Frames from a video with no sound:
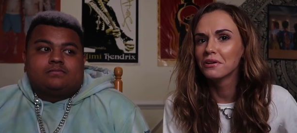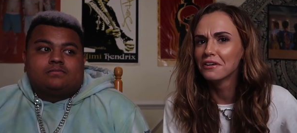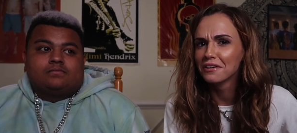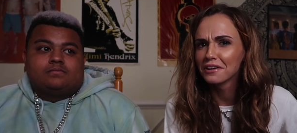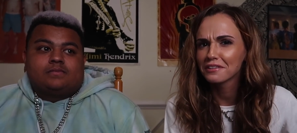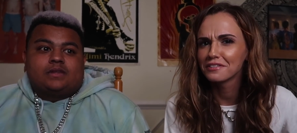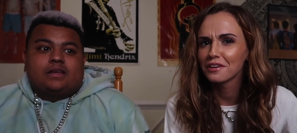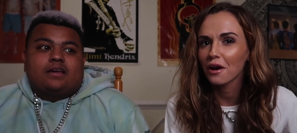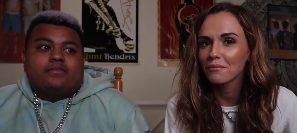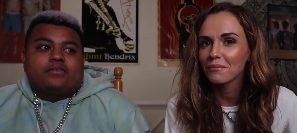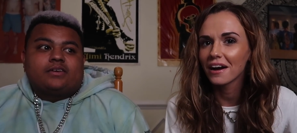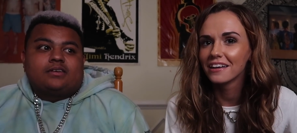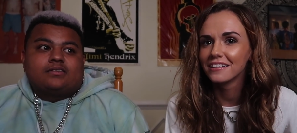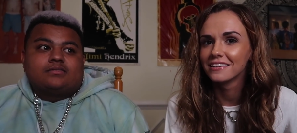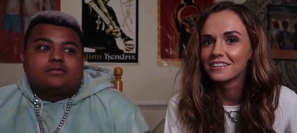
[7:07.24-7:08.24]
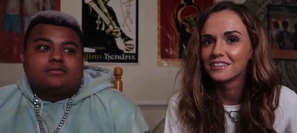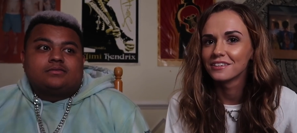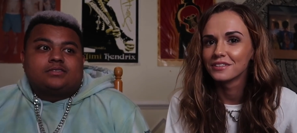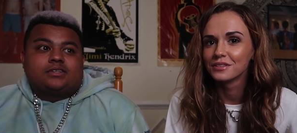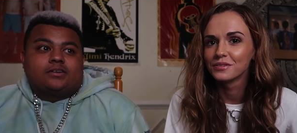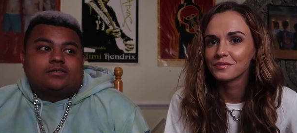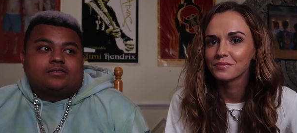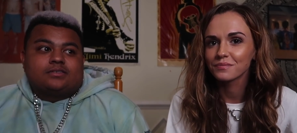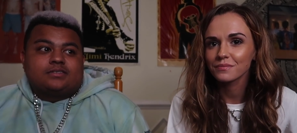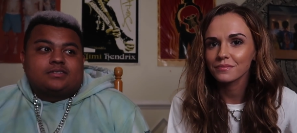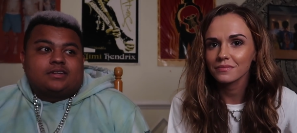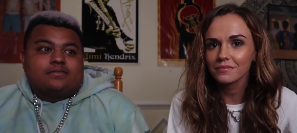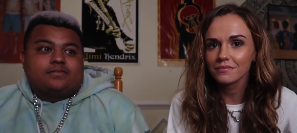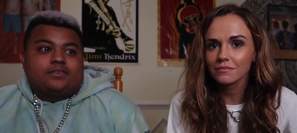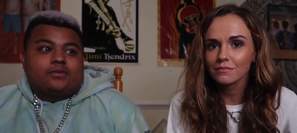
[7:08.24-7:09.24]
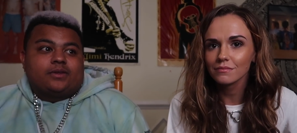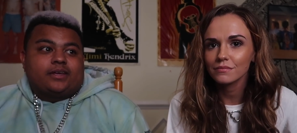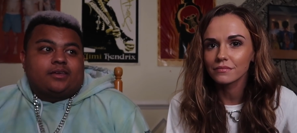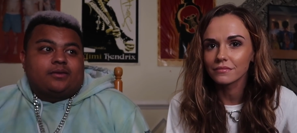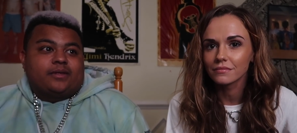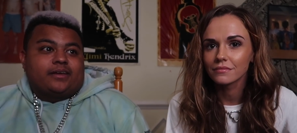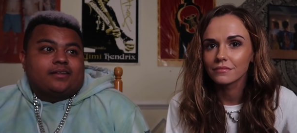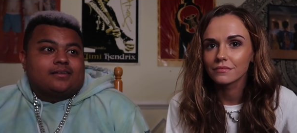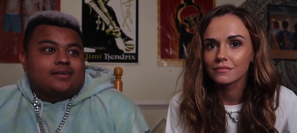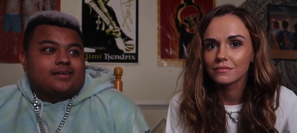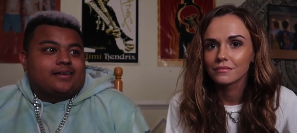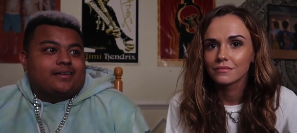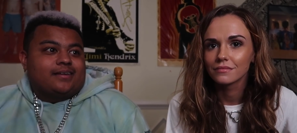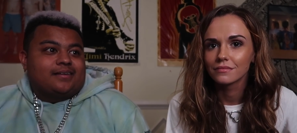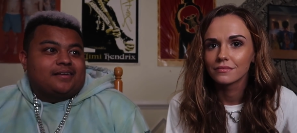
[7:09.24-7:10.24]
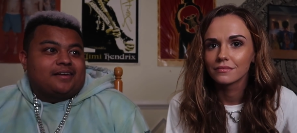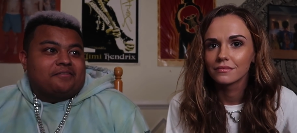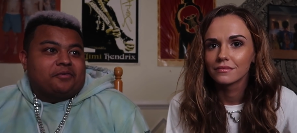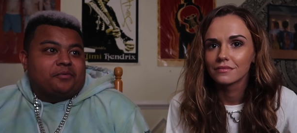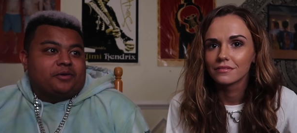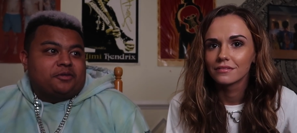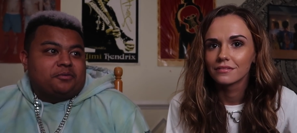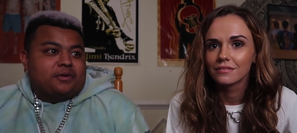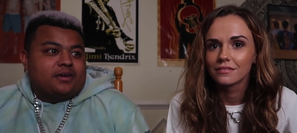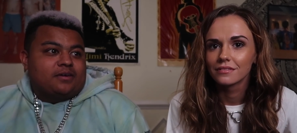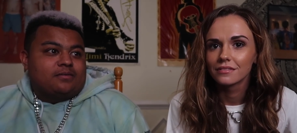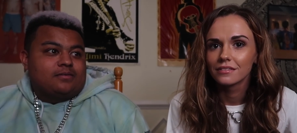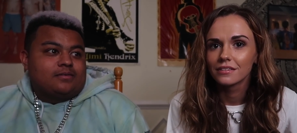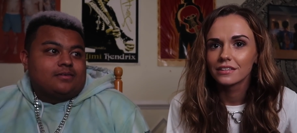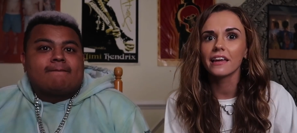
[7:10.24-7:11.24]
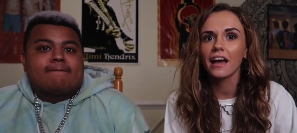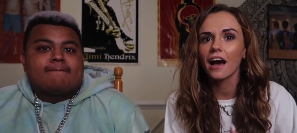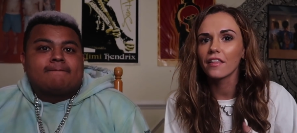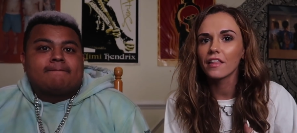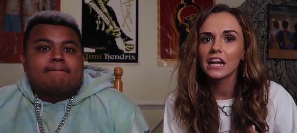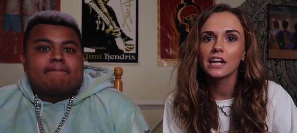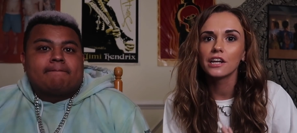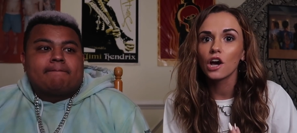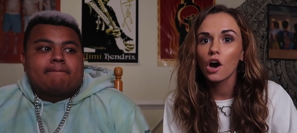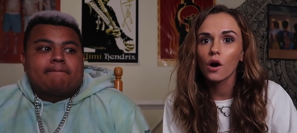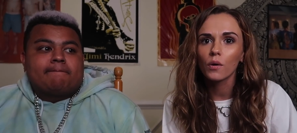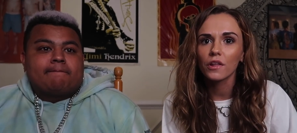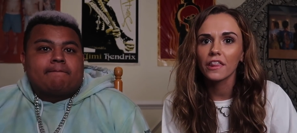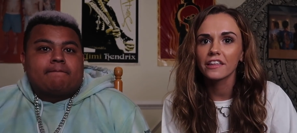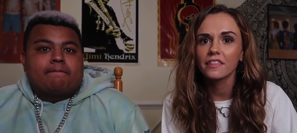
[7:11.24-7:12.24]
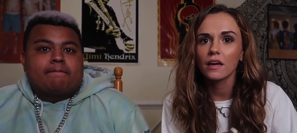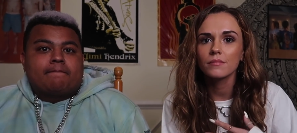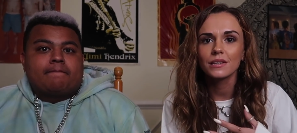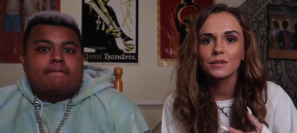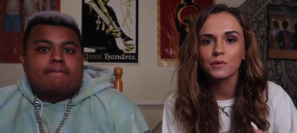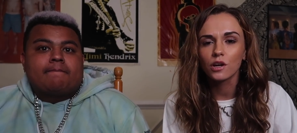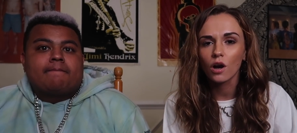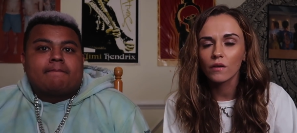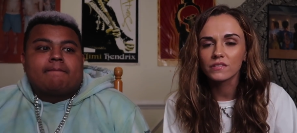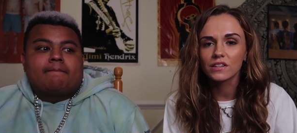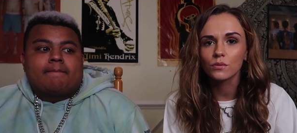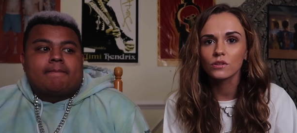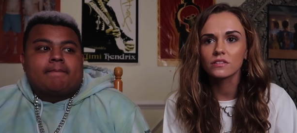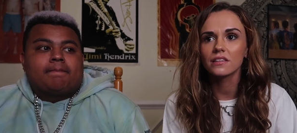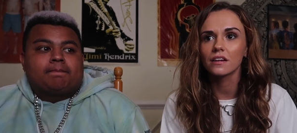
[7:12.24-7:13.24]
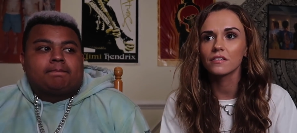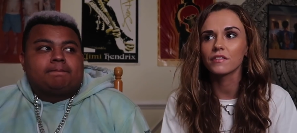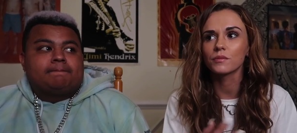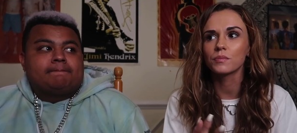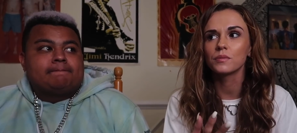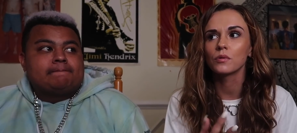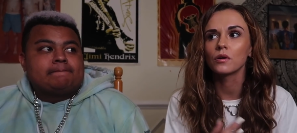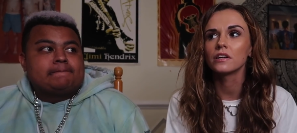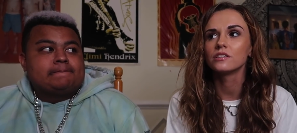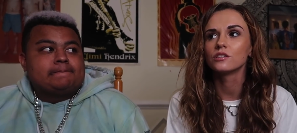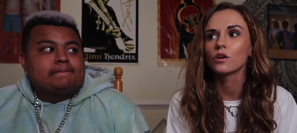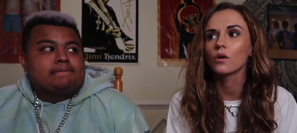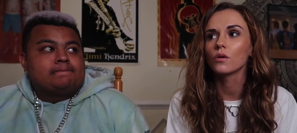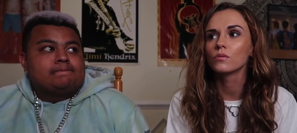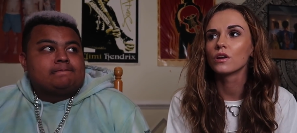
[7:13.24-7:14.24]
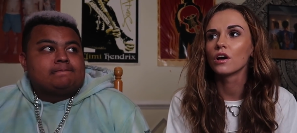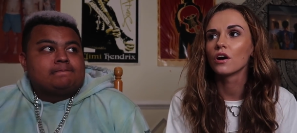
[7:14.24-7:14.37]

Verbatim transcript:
Speaker 1: I feel like in
Speaker 2: circles and stuff too, like you like look at everyone you know.
Speaker 1: Yeah, that I know, or like that make me comfortable instead of like people I don't